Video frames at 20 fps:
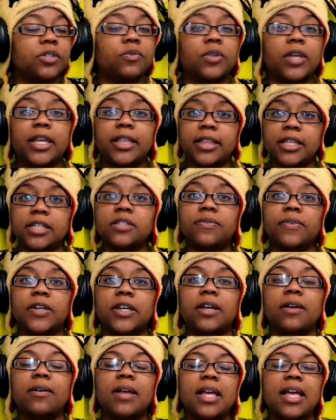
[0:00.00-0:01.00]
If you like this
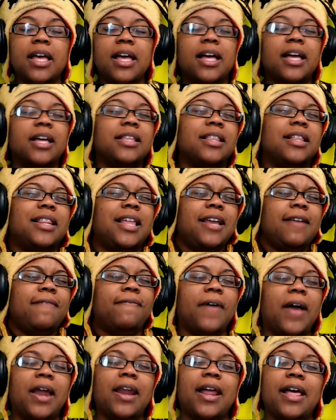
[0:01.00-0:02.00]
video, click the
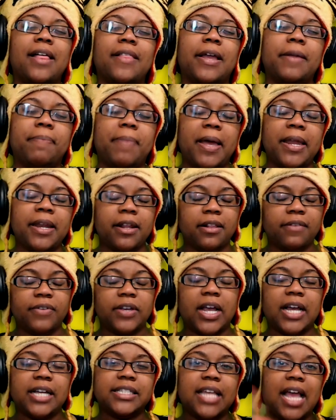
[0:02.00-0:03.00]
life, uh, that like button. I love
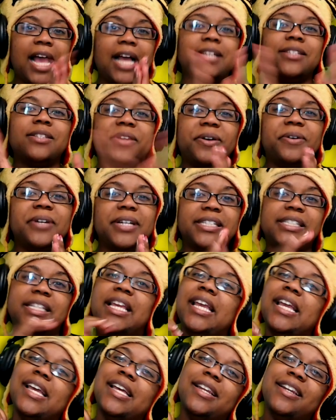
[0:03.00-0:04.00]
you guys as always,
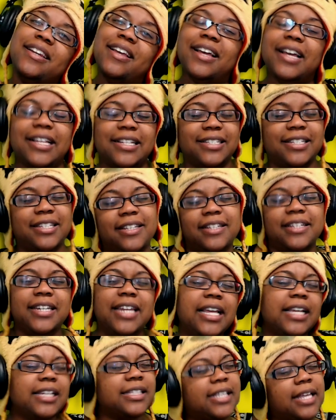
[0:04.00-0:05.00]
and until
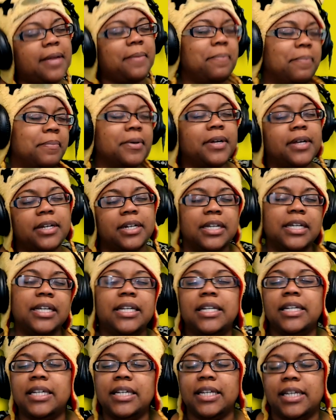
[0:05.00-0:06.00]
next time,
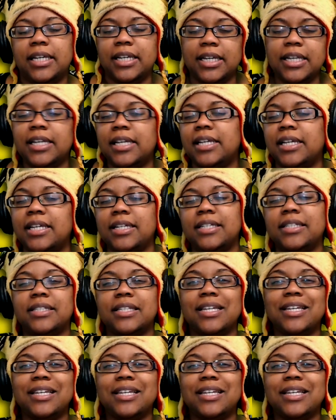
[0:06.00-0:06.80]
buddies.